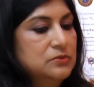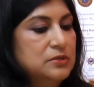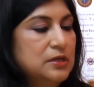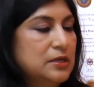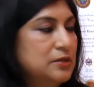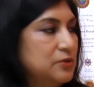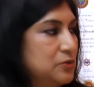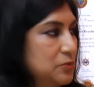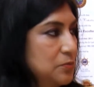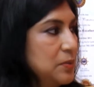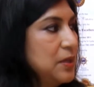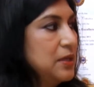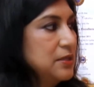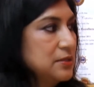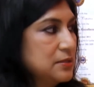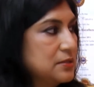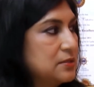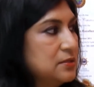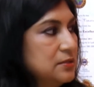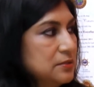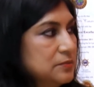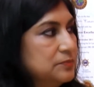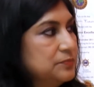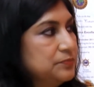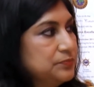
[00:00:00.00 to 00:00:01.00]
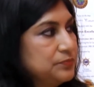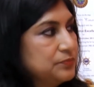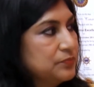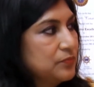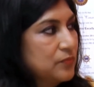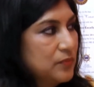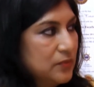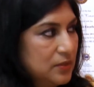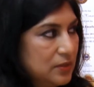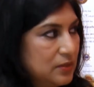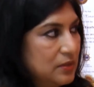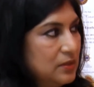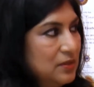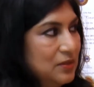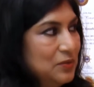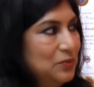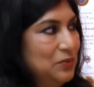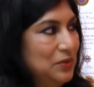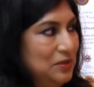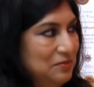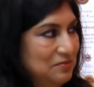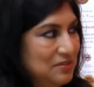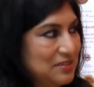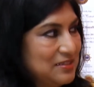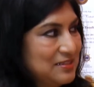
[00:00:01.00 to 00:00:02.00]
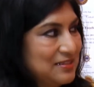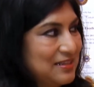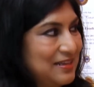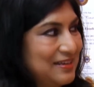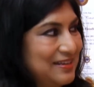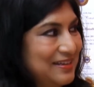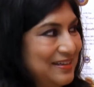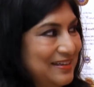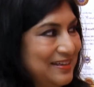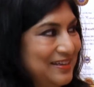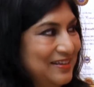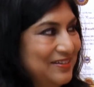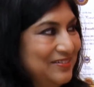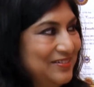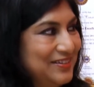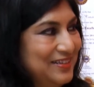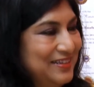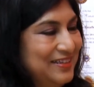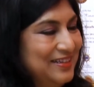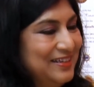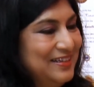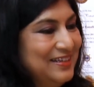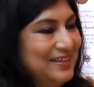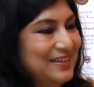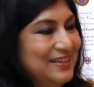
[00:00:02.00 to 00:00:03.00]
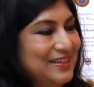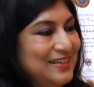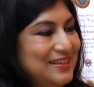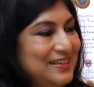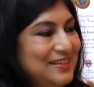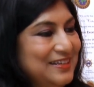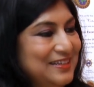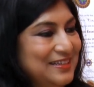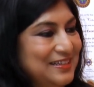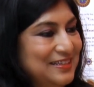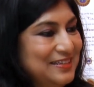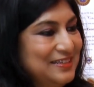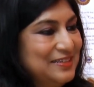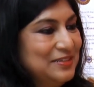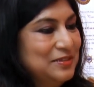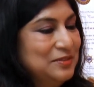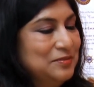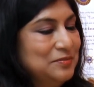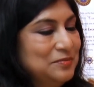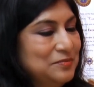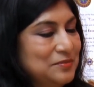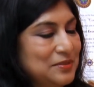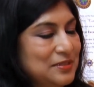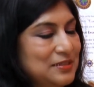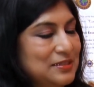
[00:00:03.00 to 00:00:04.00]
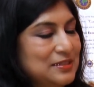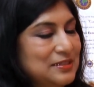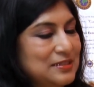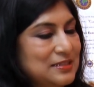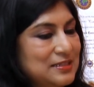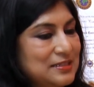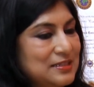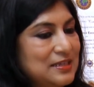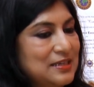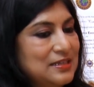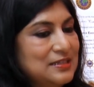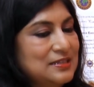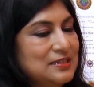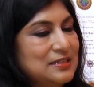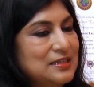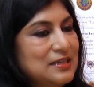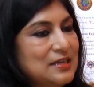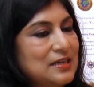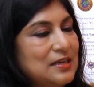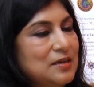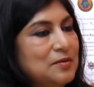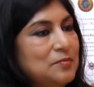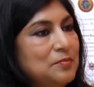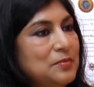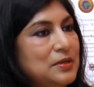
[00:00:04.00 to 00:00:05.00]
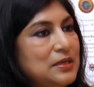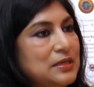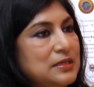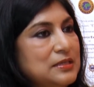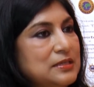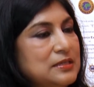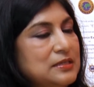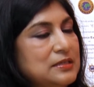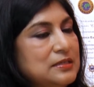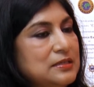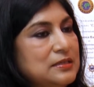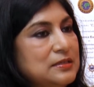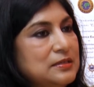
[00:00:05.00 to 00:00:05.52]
trying to pass the O levels and A levels in stress. But